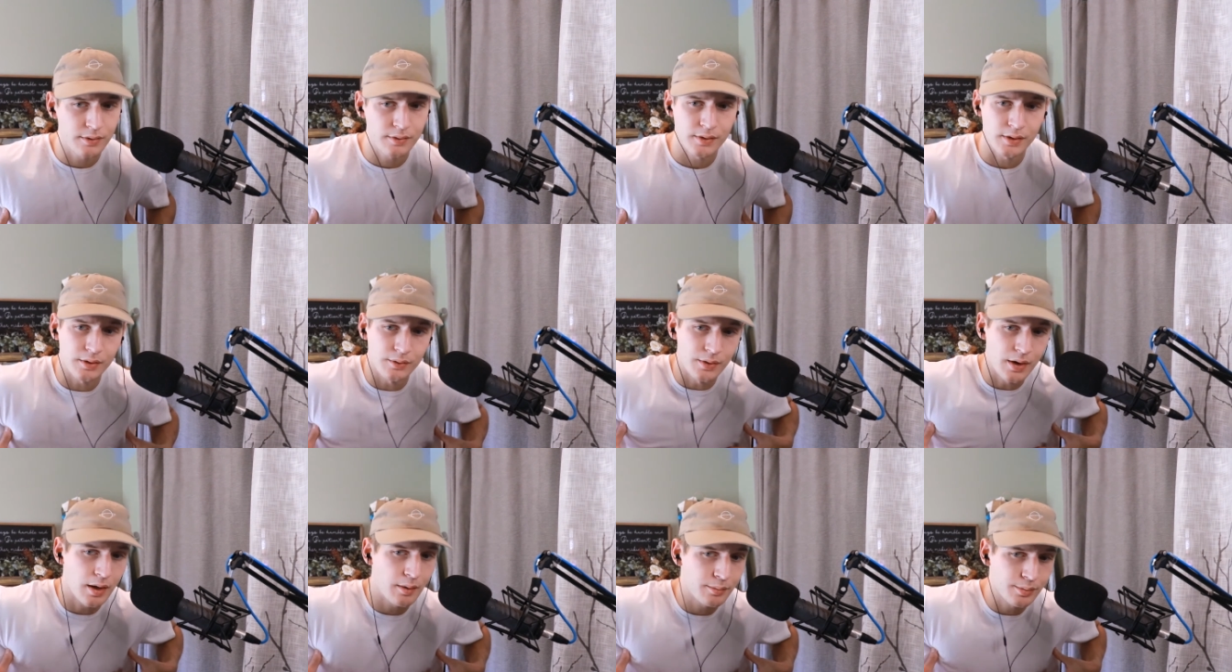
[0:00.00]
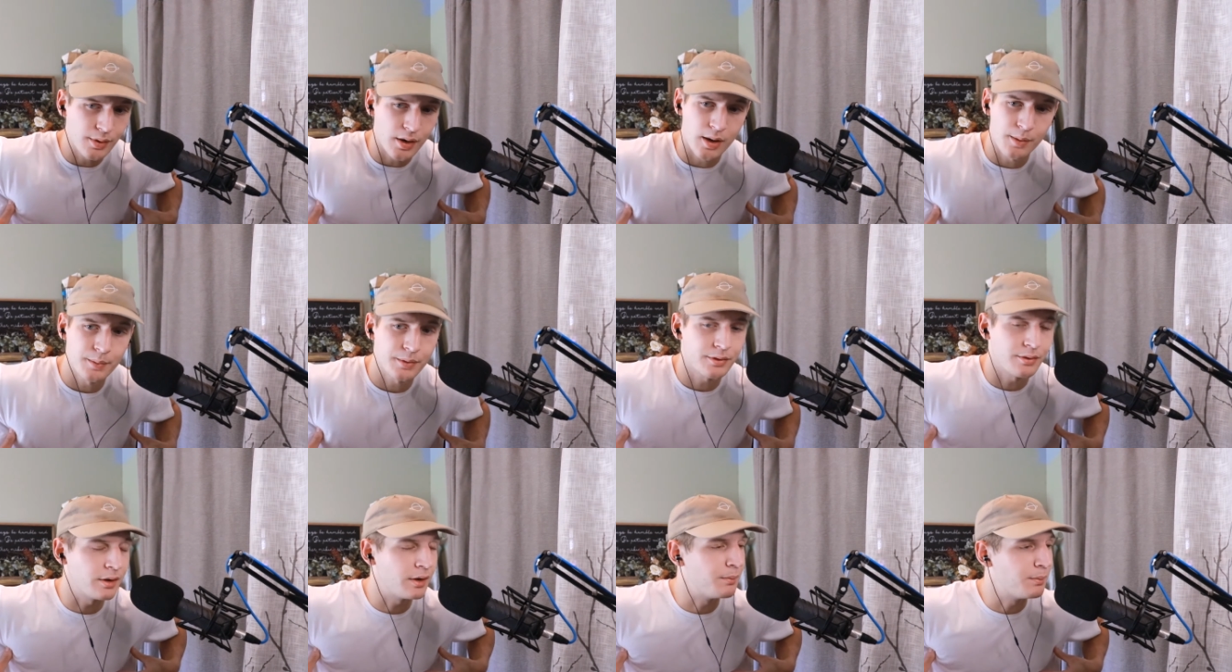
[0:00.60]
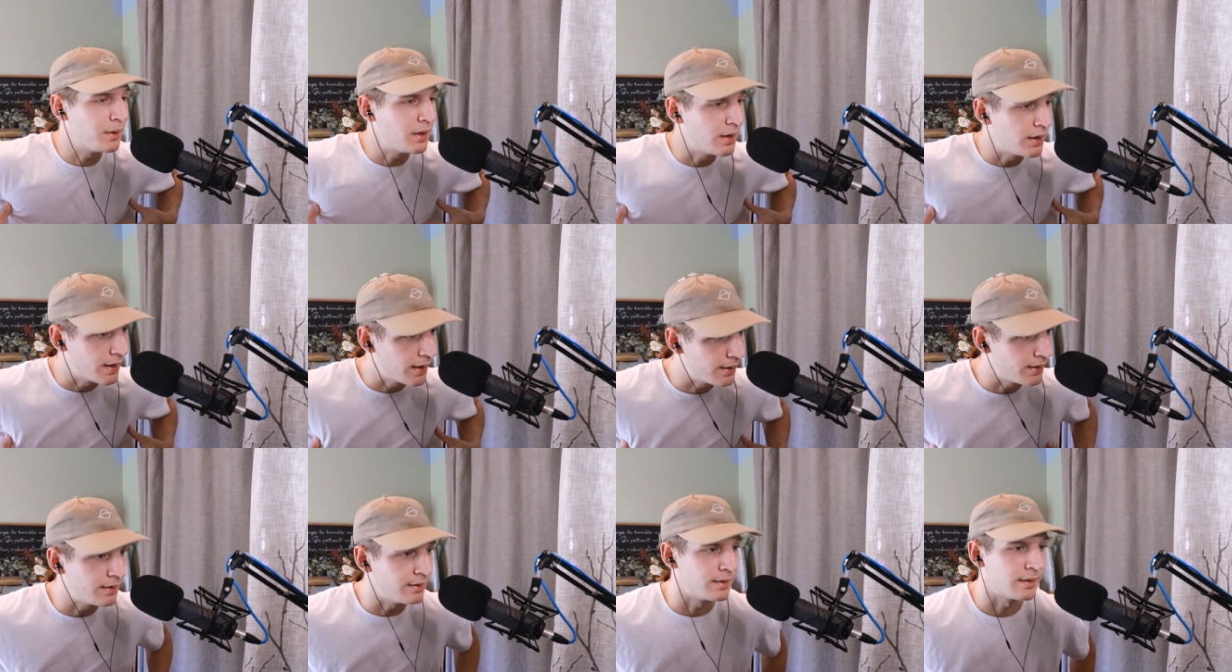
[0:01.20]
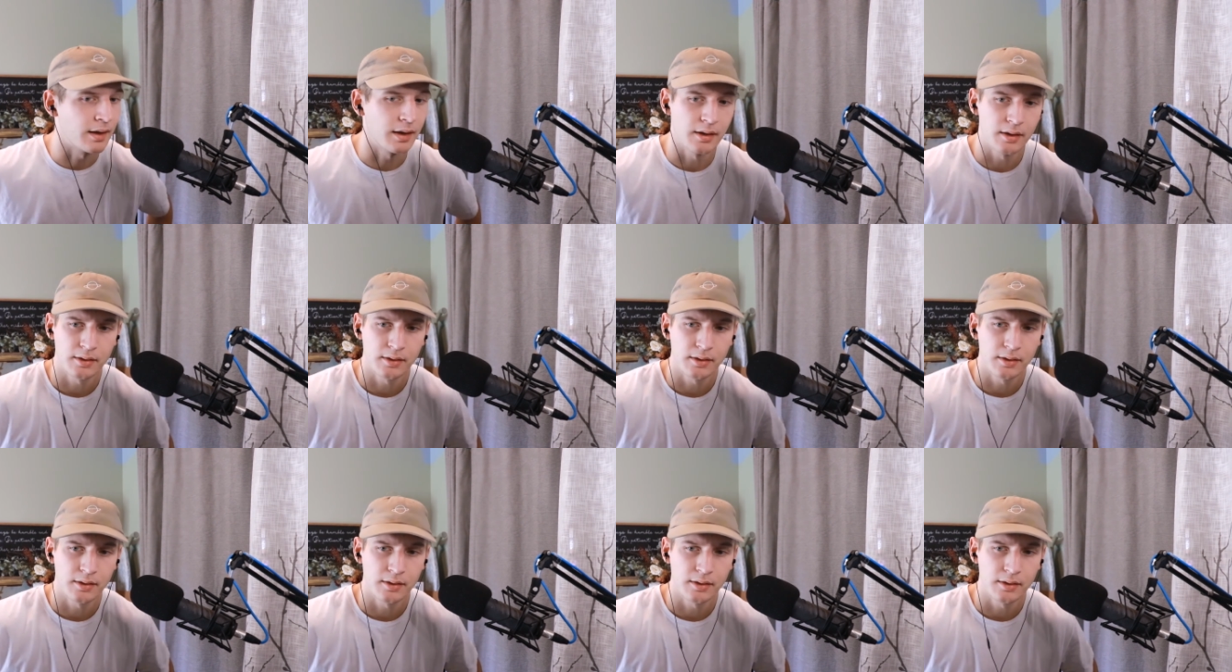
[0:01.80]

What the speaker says: that are not promising me anything.